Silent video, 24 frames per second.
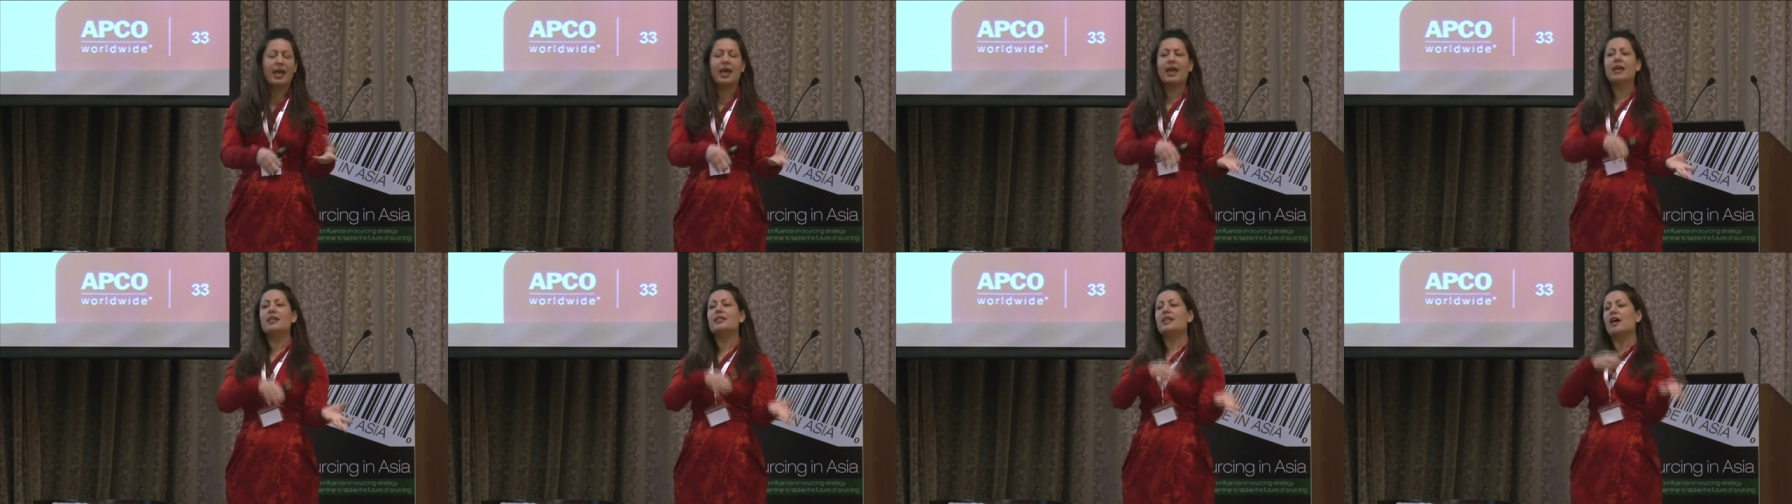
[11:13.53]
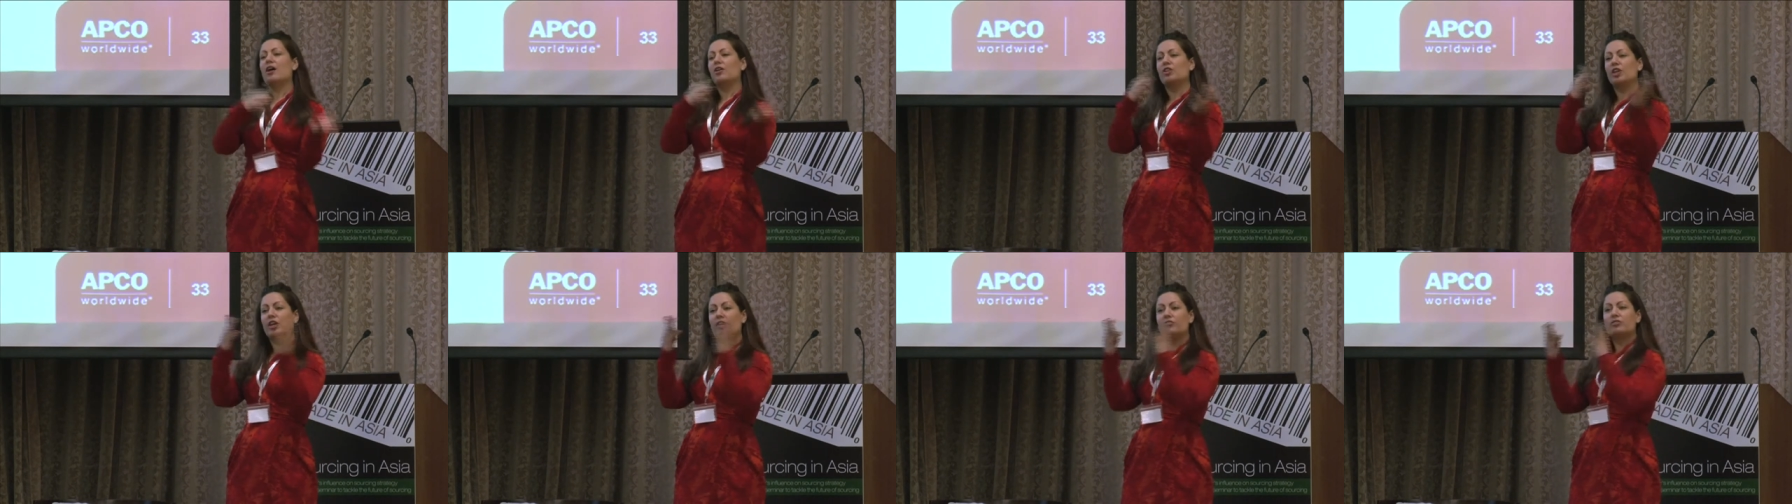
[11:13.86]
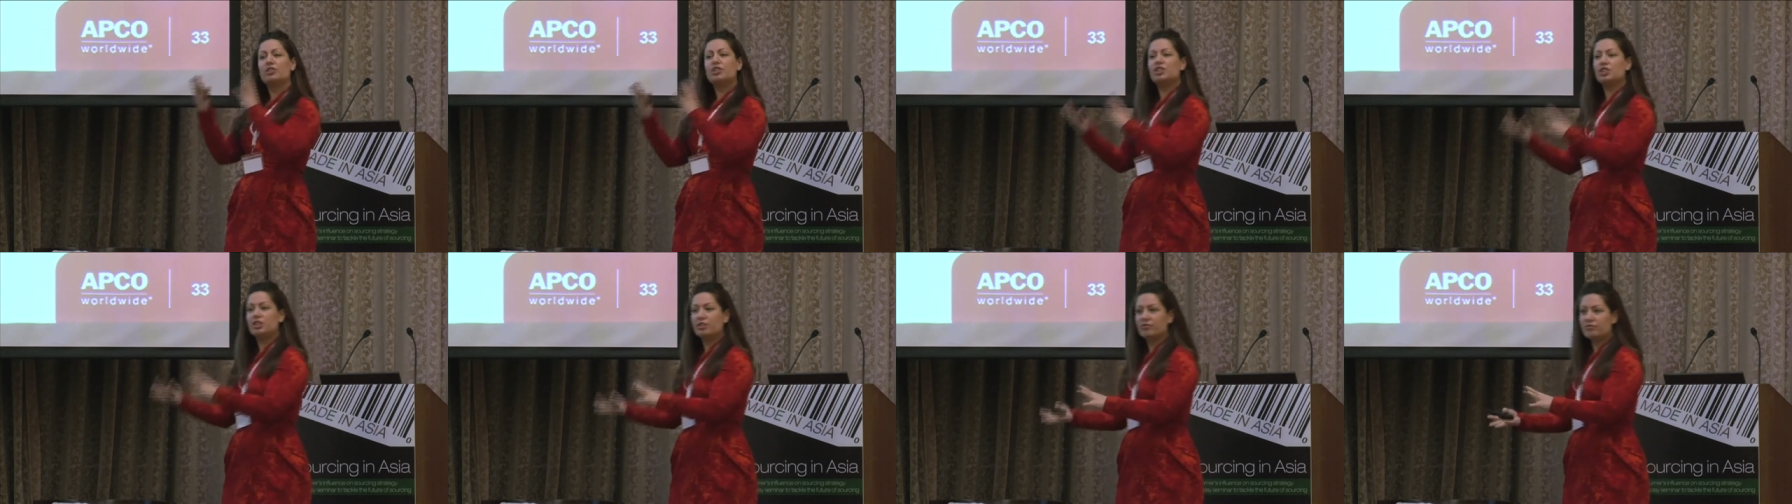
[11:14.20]
And now they've
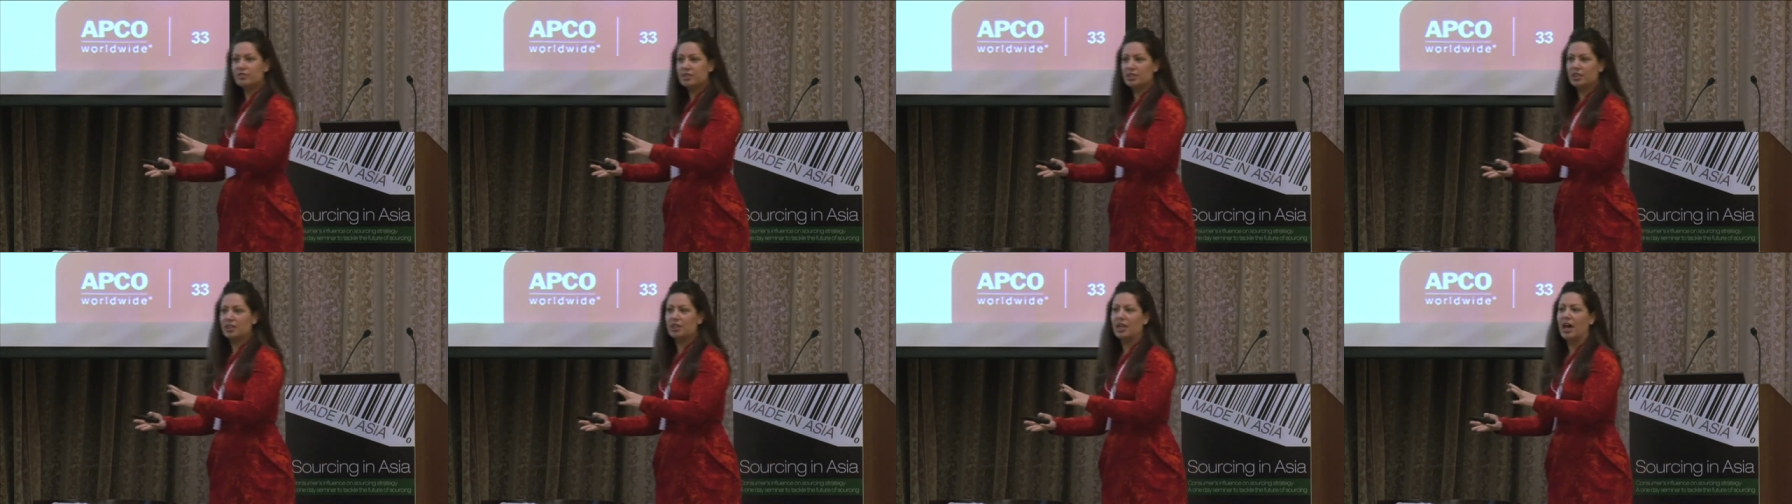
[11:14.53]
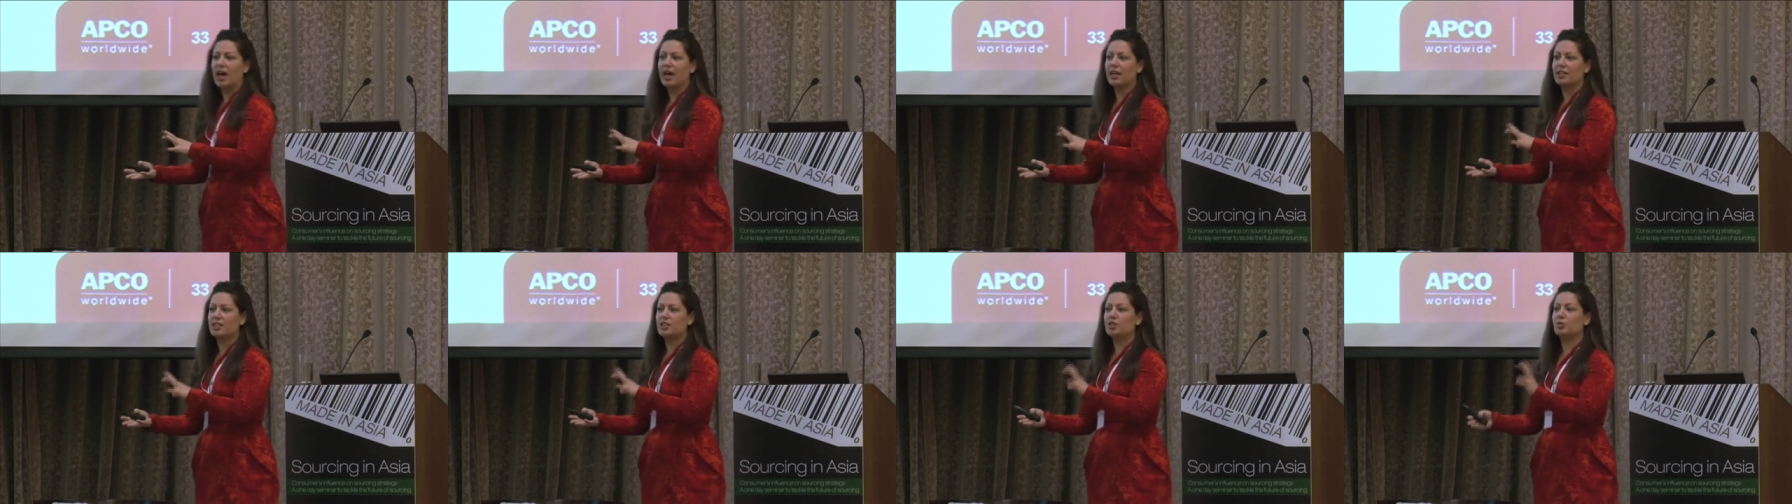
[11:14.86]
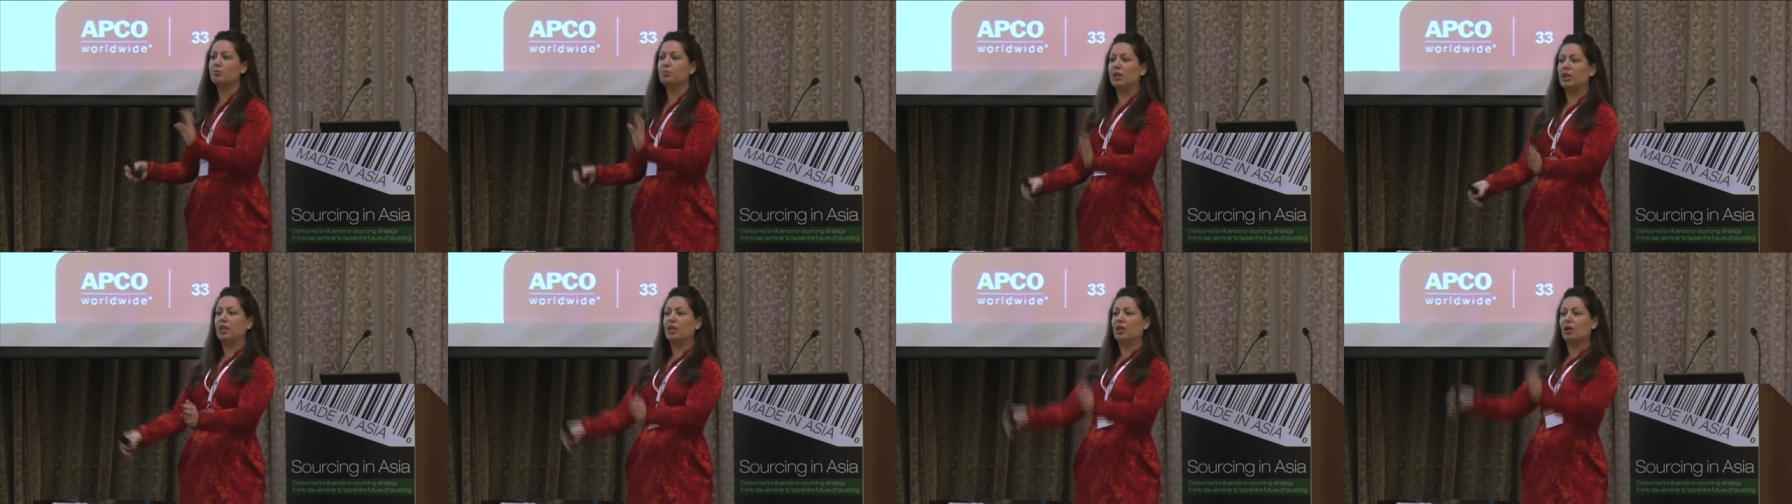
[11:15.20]
shifted that to
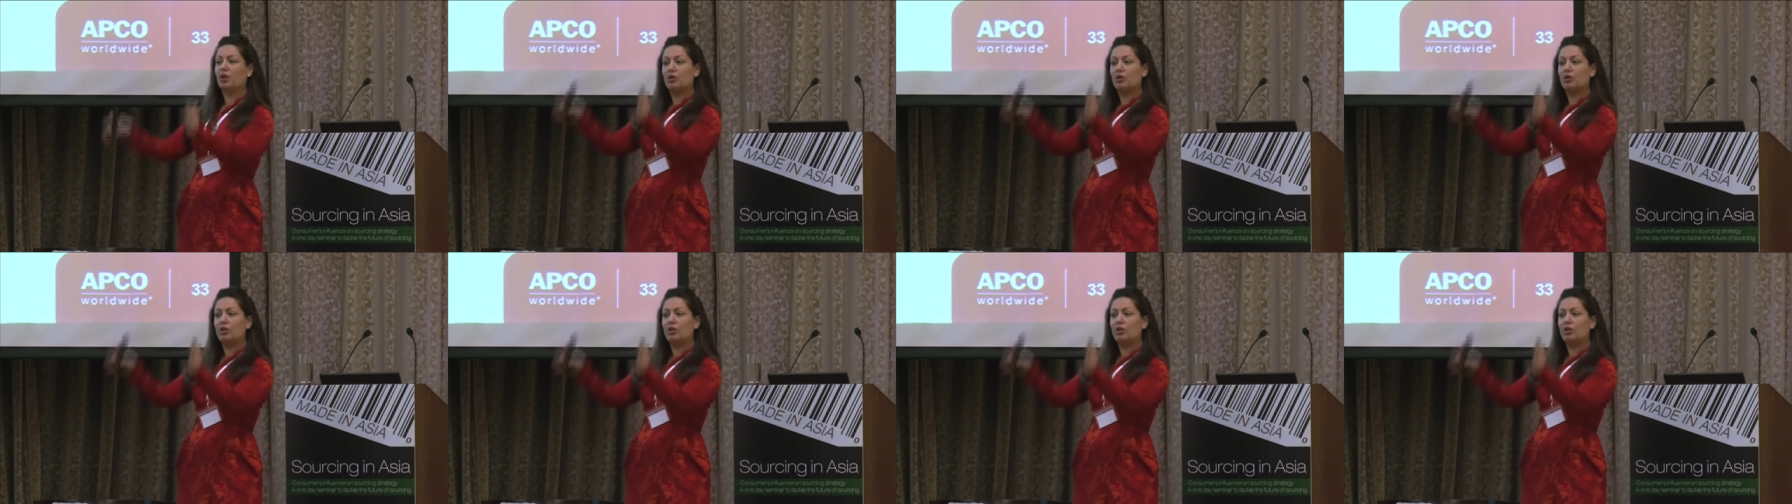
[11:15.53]
be,